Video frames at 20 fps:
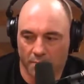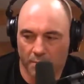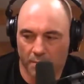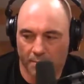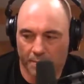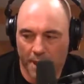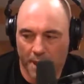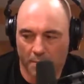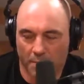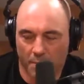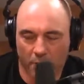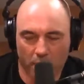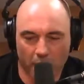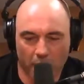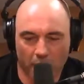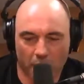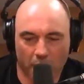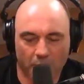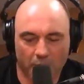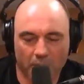
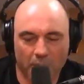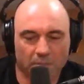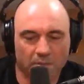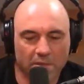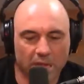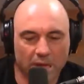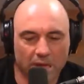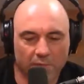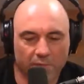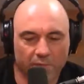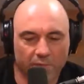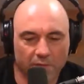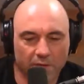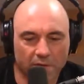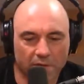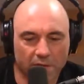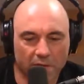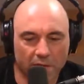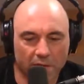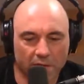paperwork, or maybe it was California
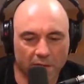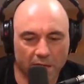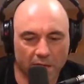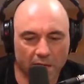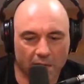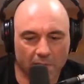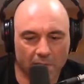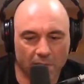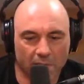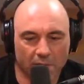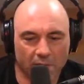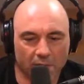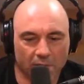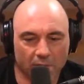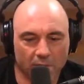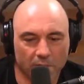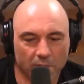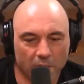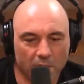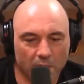State Athletic
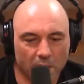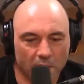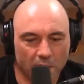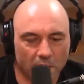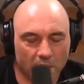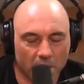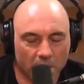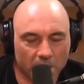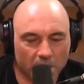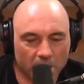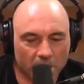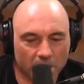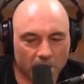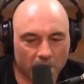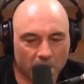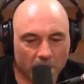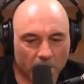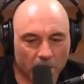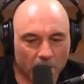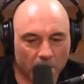Commission
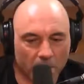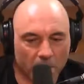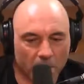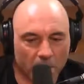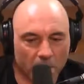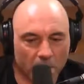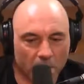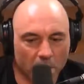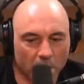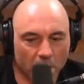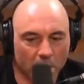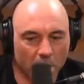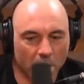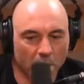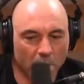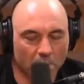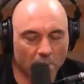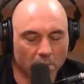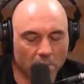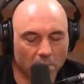paperwork.
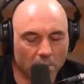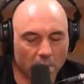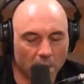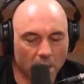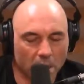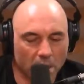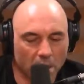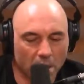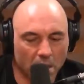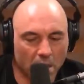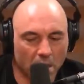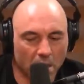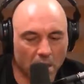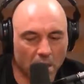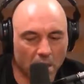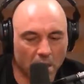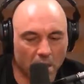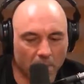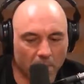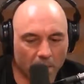He
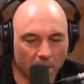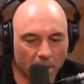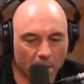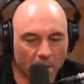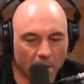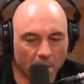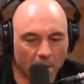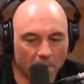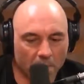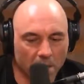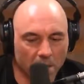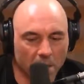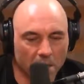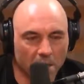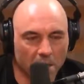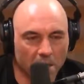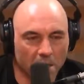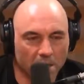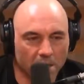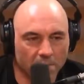apparently
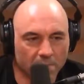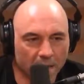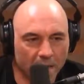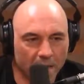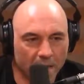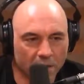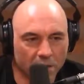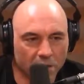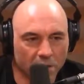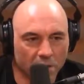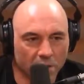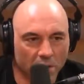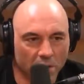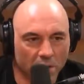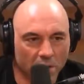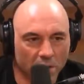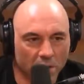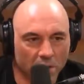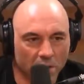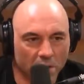admitted that his manager
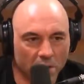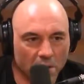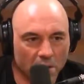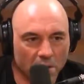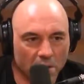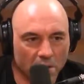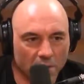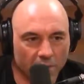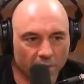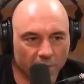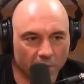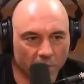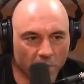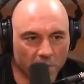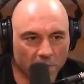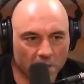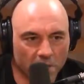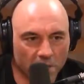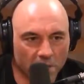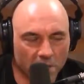
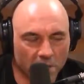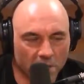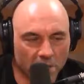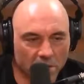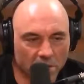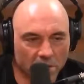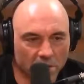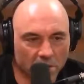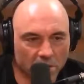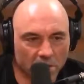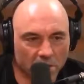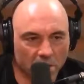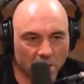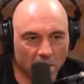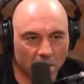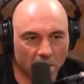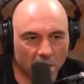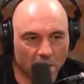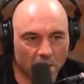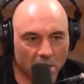forged a signature,
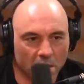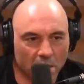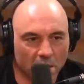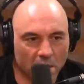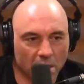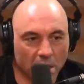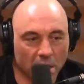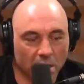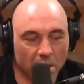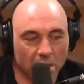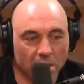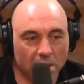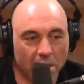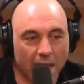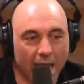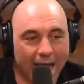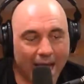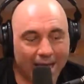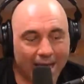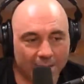and they
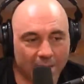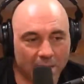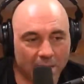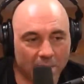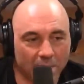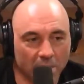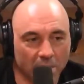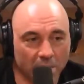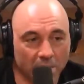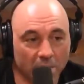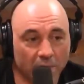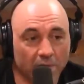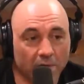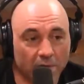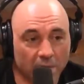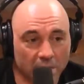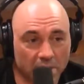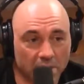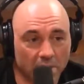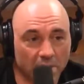asked him, have you ever
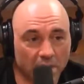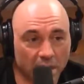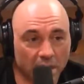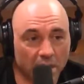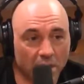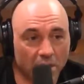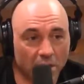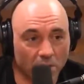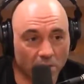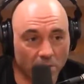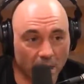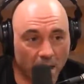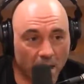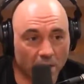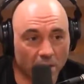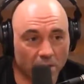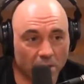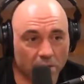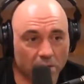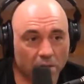considered getting a new
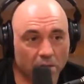manager?